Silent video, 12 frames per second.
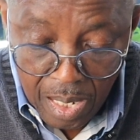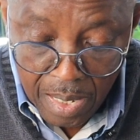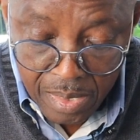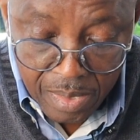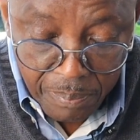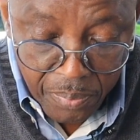
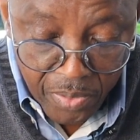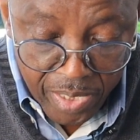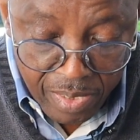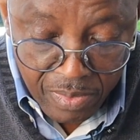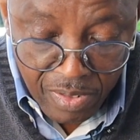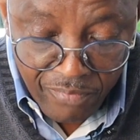and the
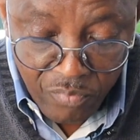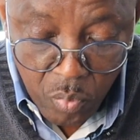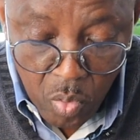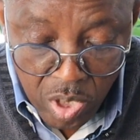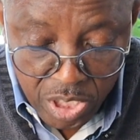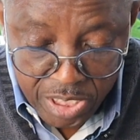prayer of
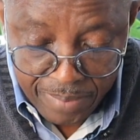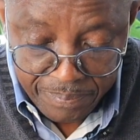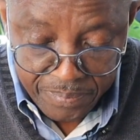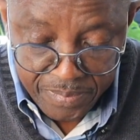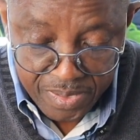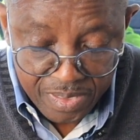worship,
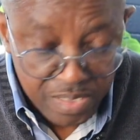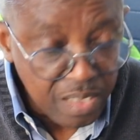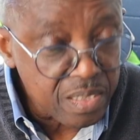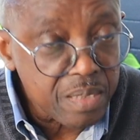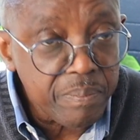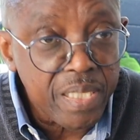
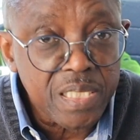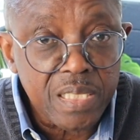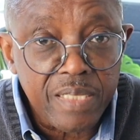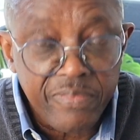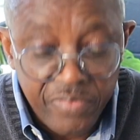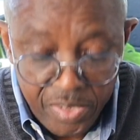just to
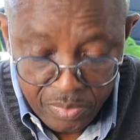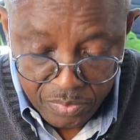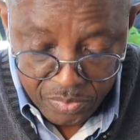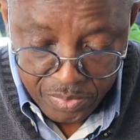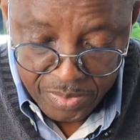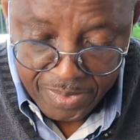mention a few.
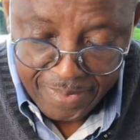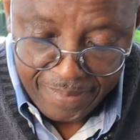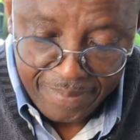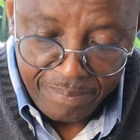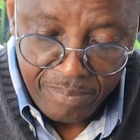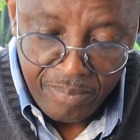
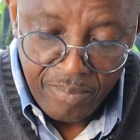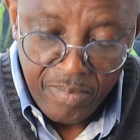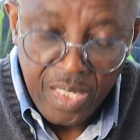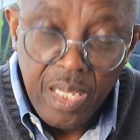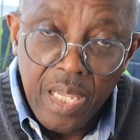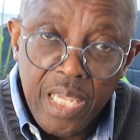
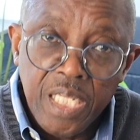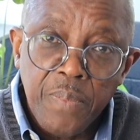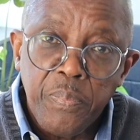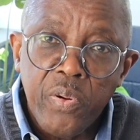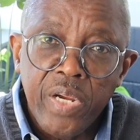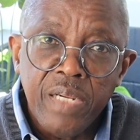In the
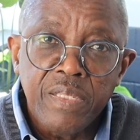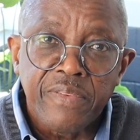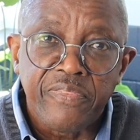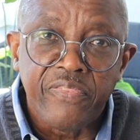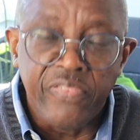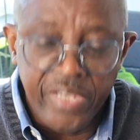prayer of
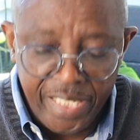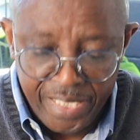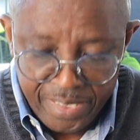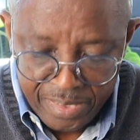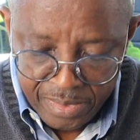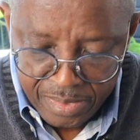
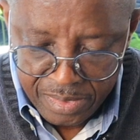faith,